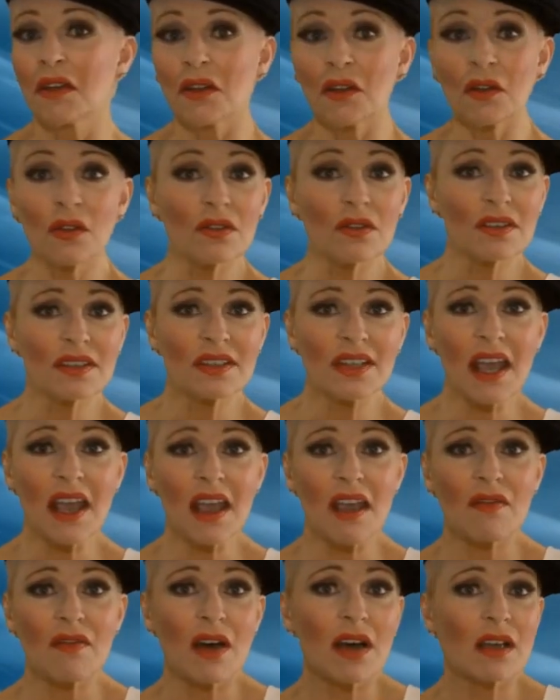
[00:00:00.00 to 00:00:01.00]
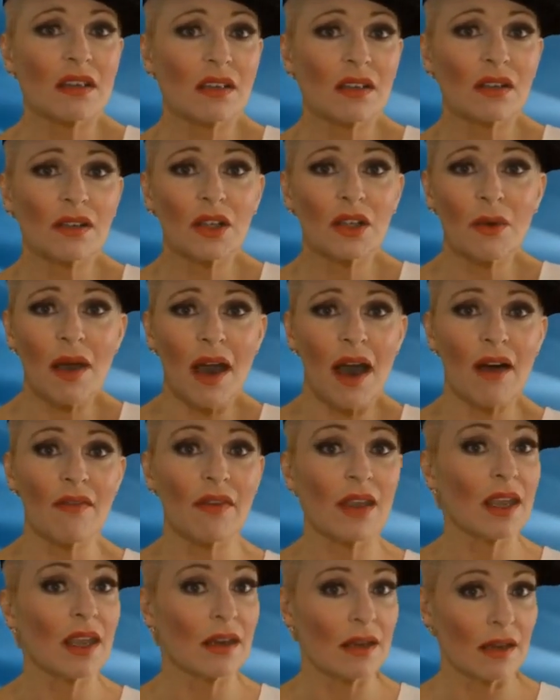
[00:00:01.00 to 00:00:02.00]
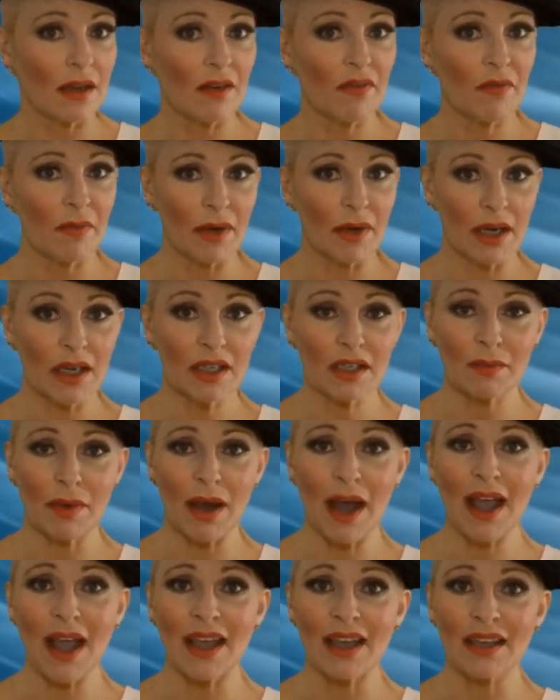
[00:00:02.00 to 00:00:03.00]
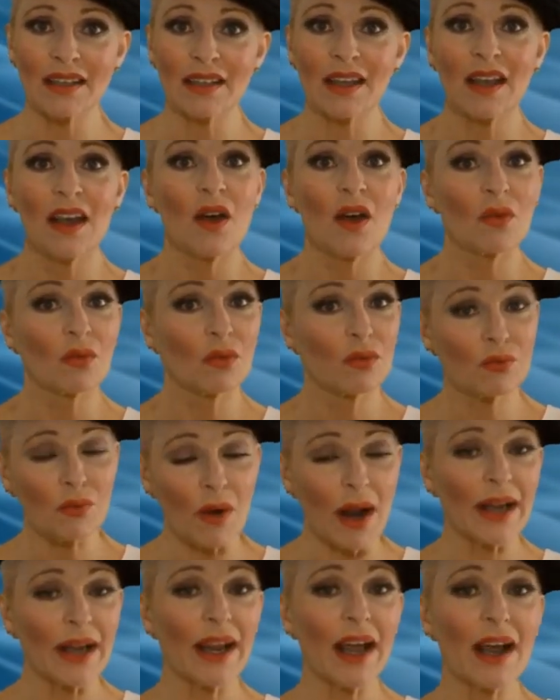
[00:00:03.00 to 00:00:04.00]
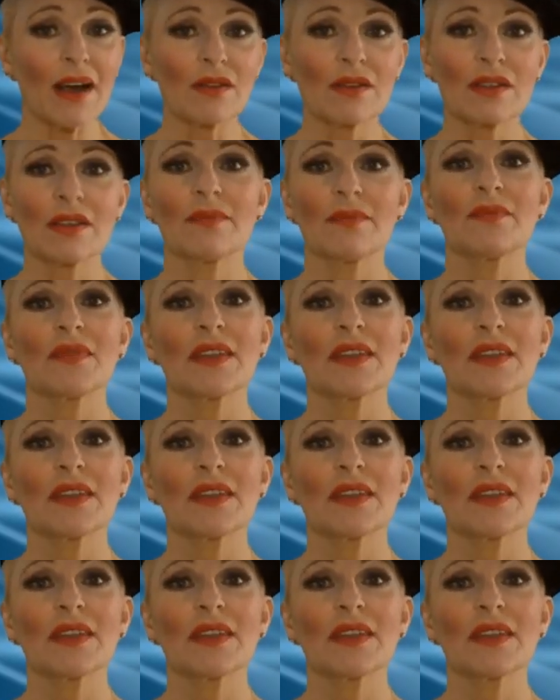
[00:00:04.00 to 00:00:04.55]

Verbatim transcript: you'll save until you have enough money to buy it, right out.